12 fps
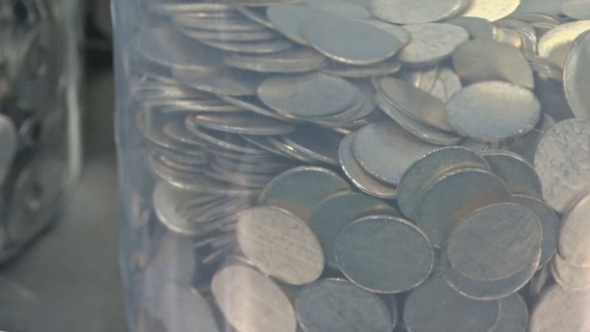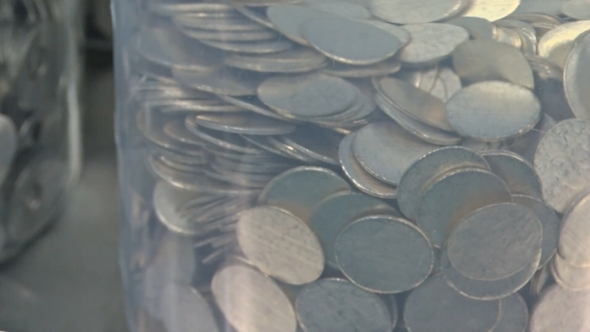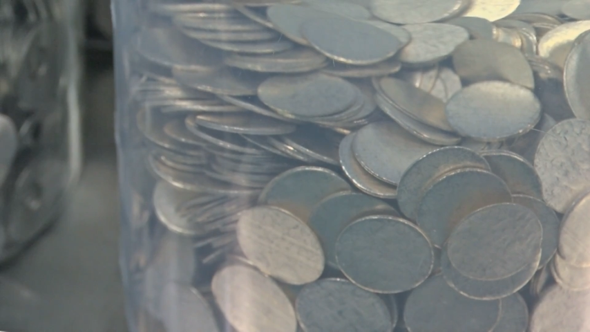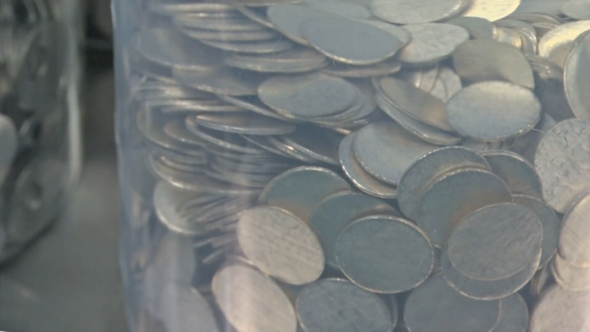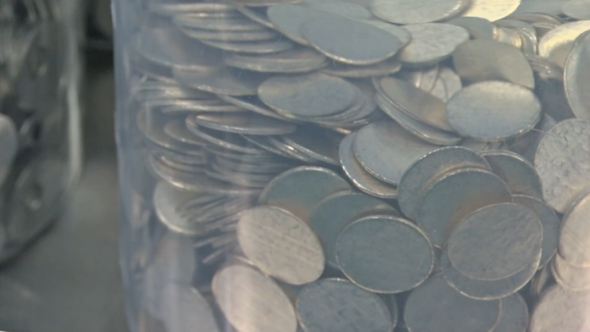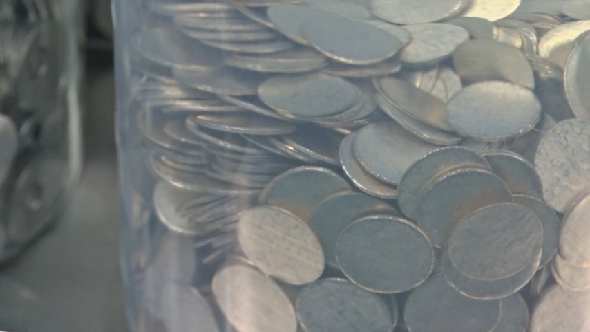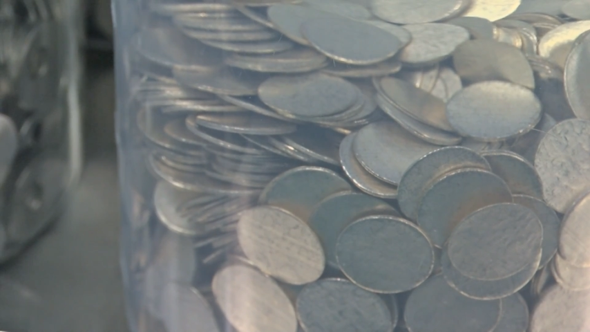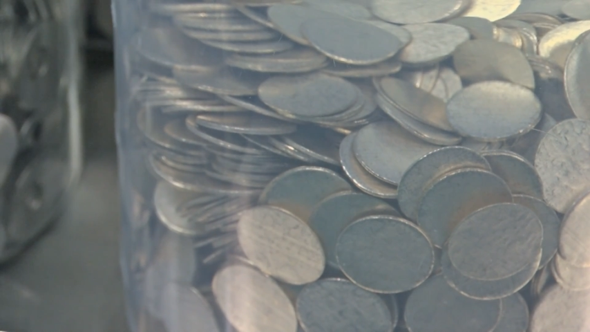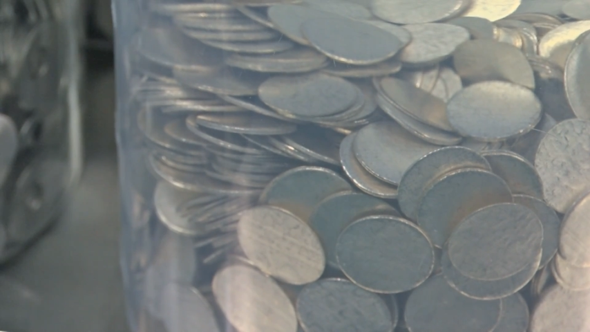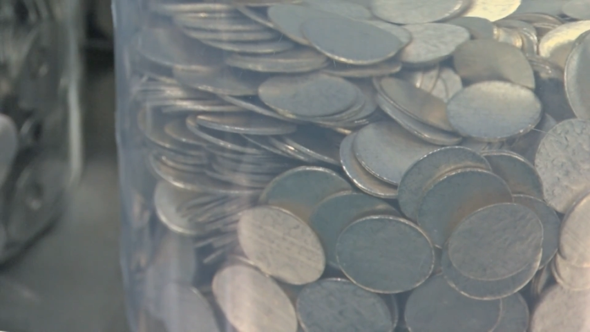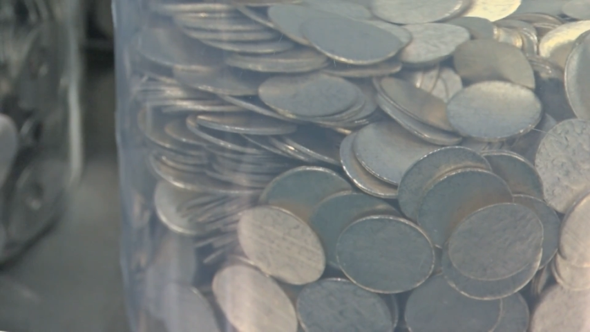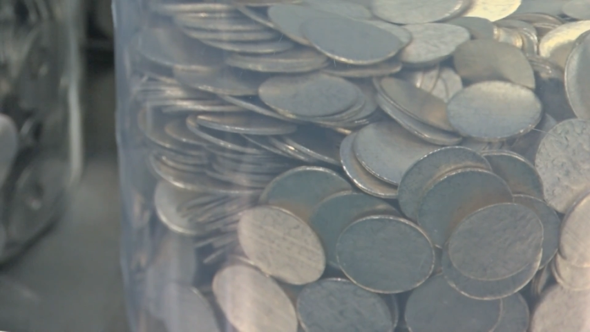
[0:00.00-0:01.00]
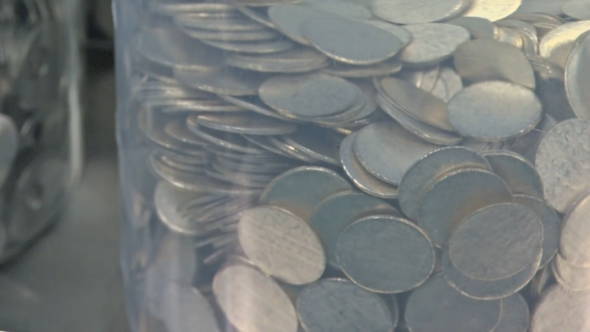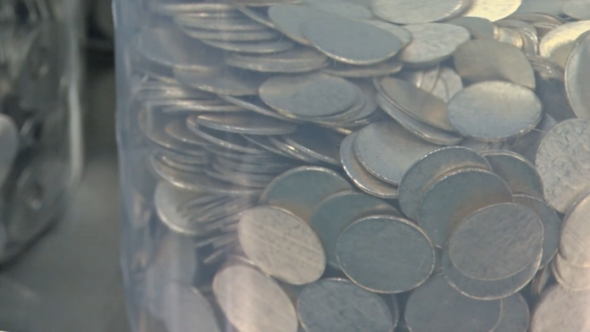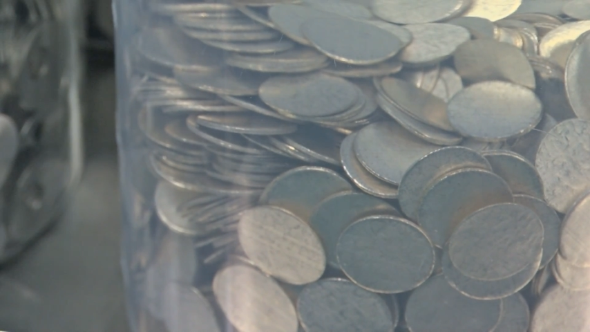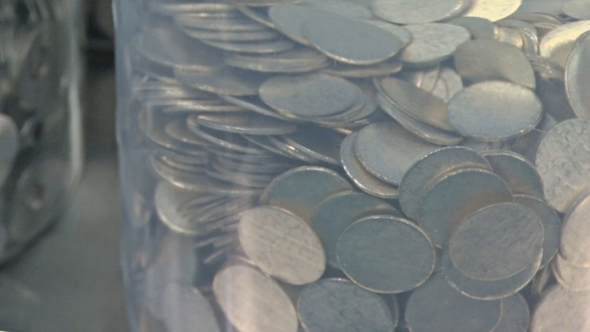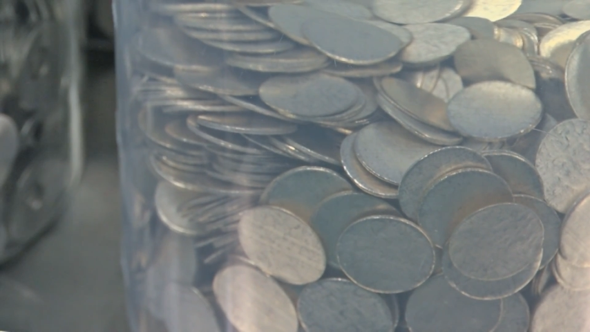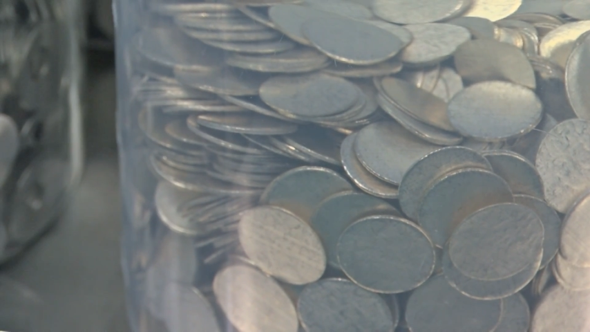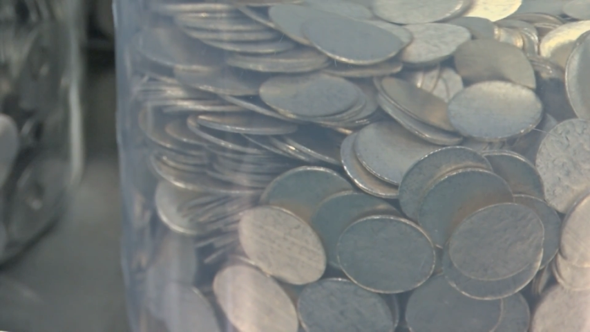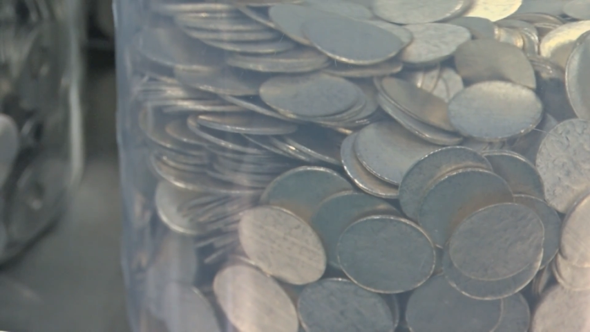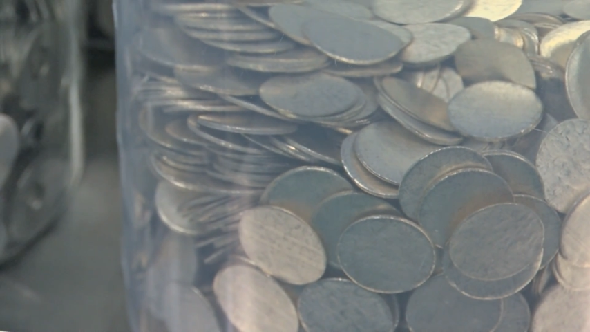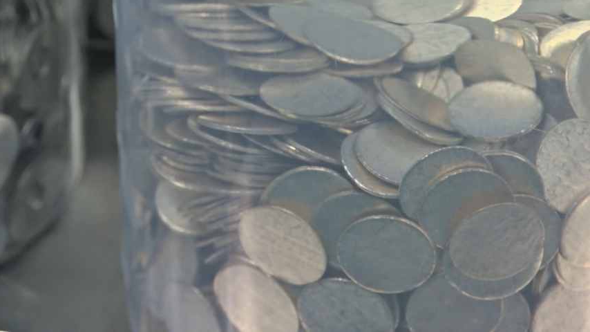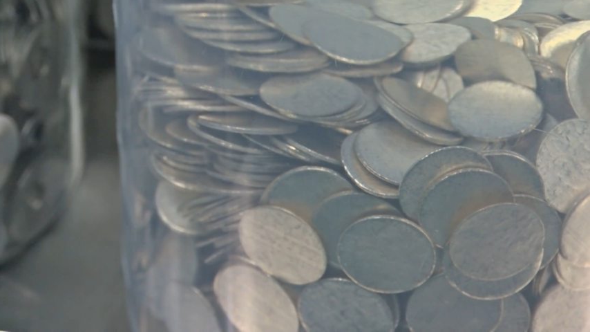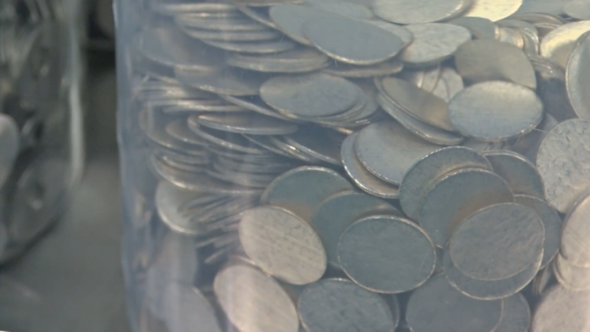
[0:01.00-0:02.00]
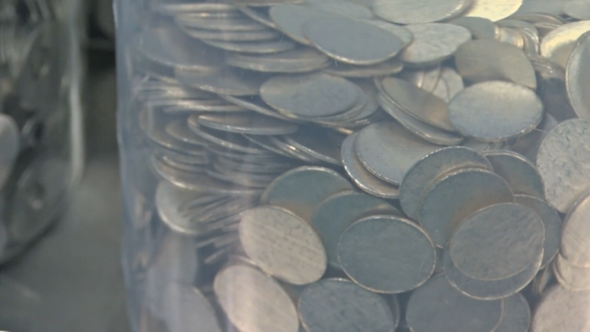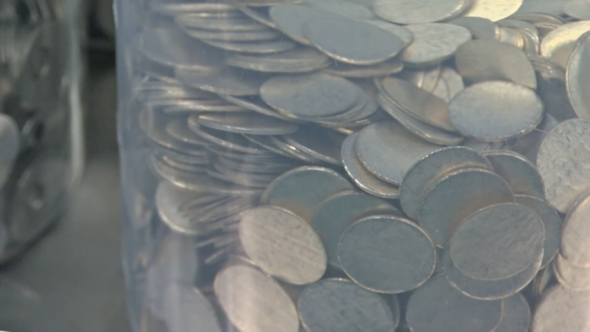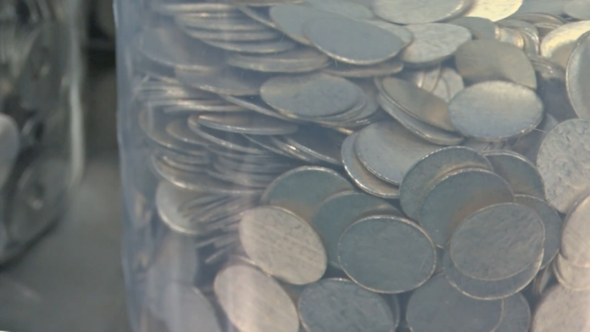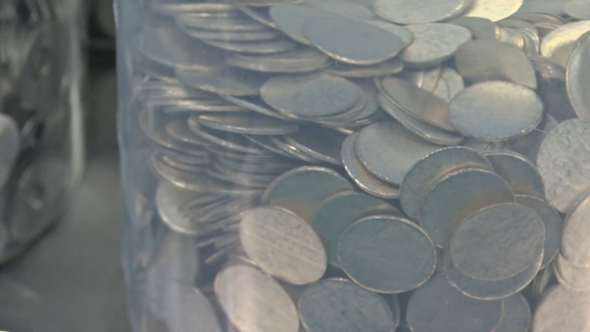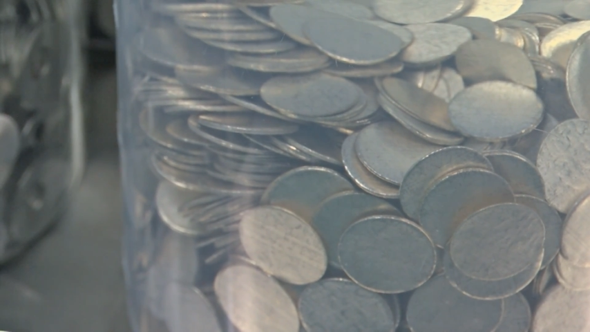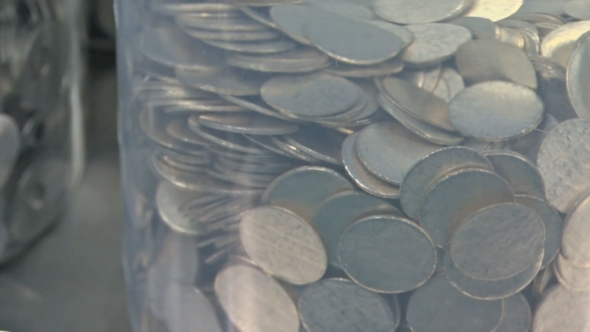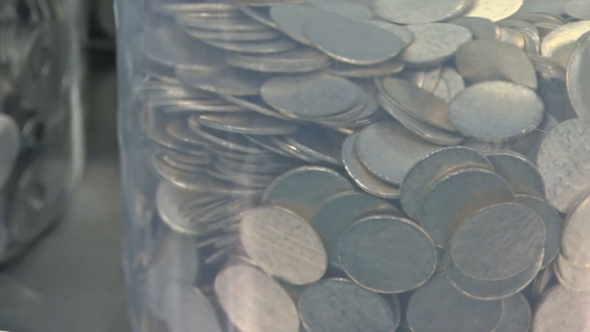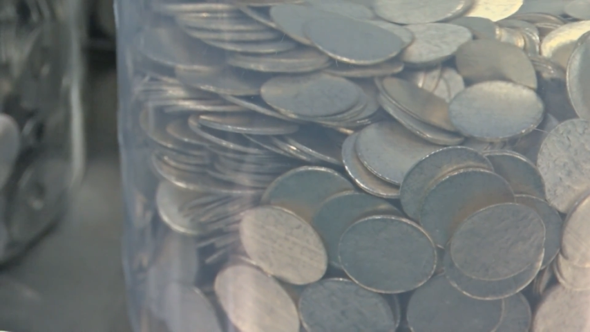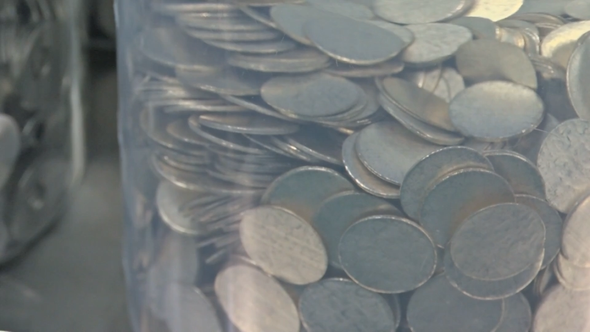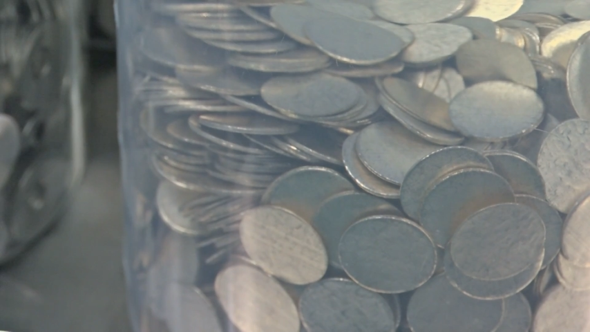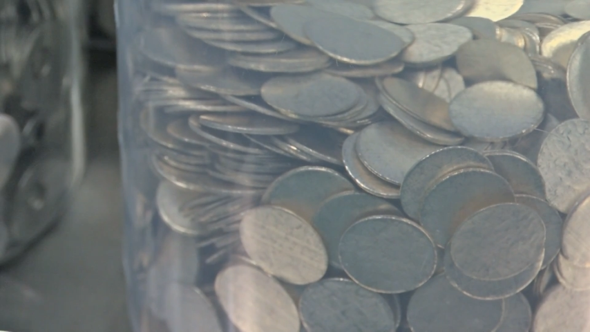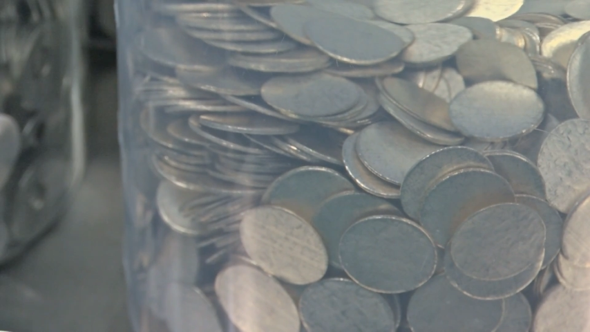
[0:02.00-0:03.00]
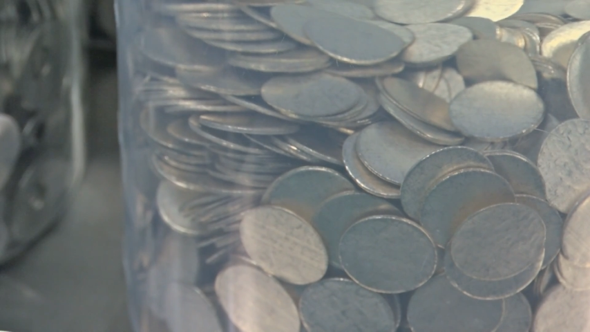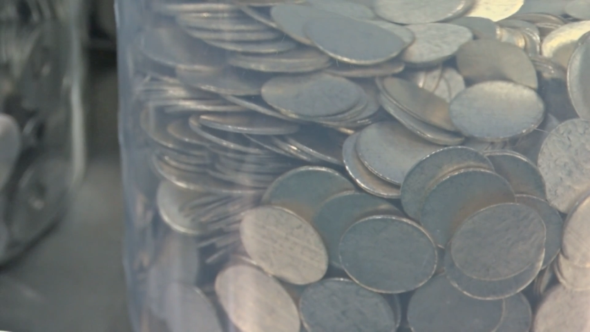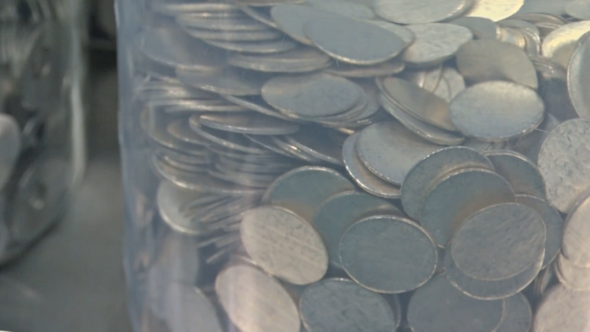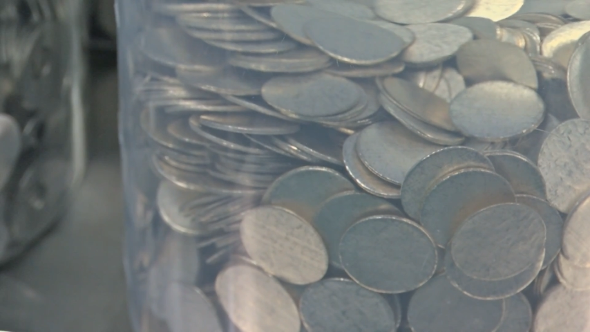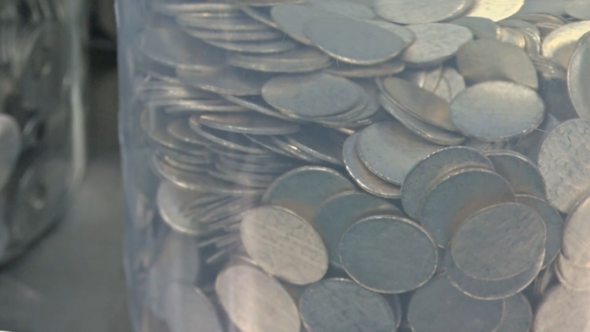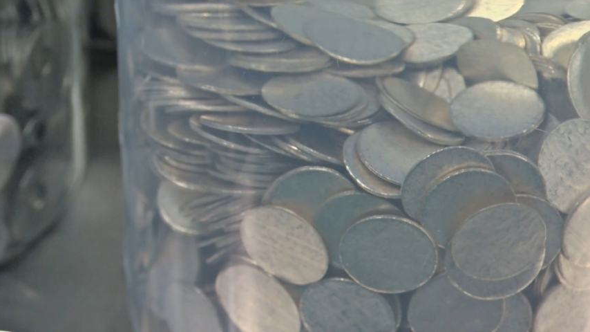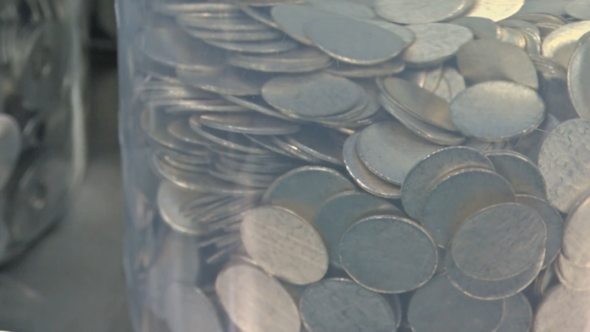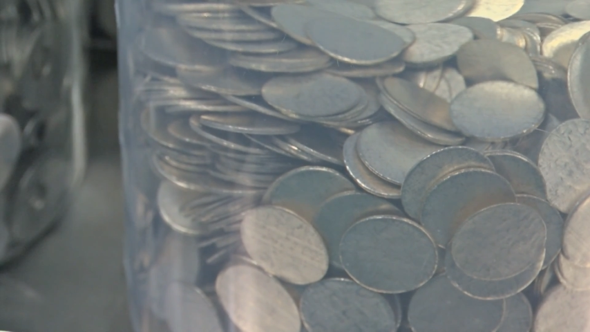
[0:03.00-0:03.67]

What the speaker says: (no speaker visible)